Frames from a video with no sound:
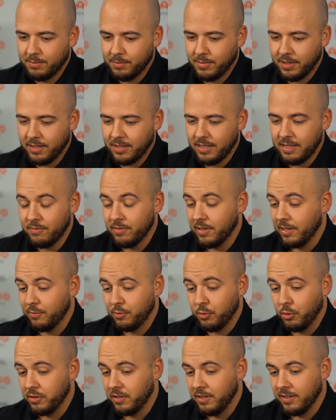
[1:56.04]
But even at
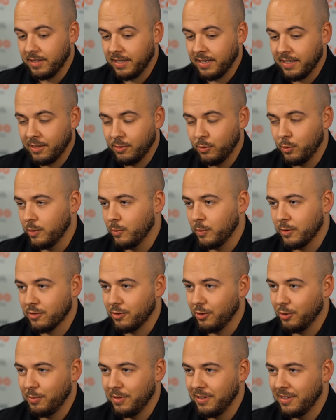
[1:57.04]
14-10, I knew it was
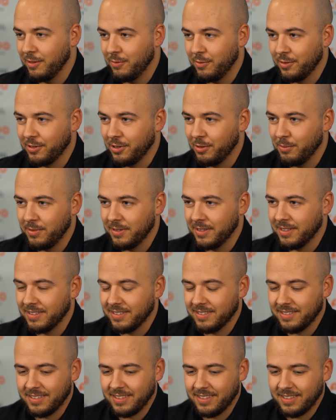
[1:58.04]
going to be difficult,
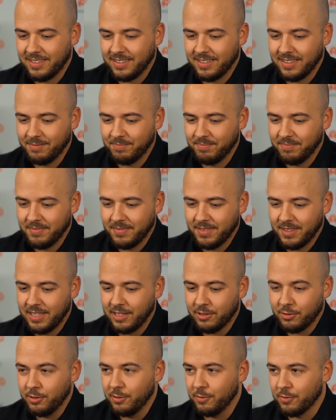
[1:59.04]
because
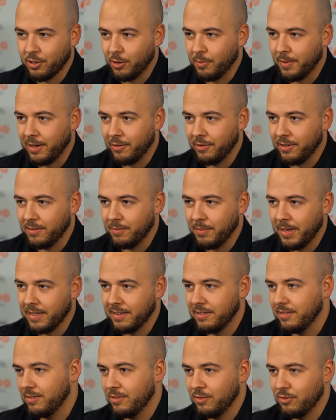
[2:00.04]
he could have come out and make
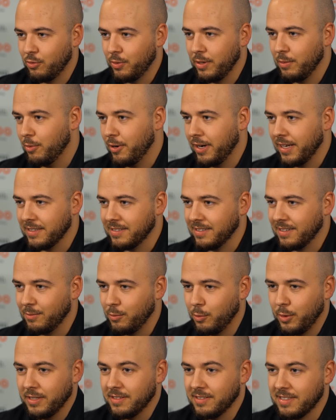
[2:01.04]
three breaks
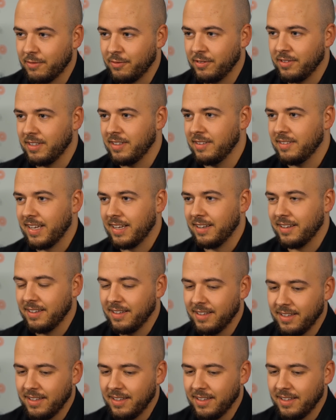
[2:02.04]
and win 17-10.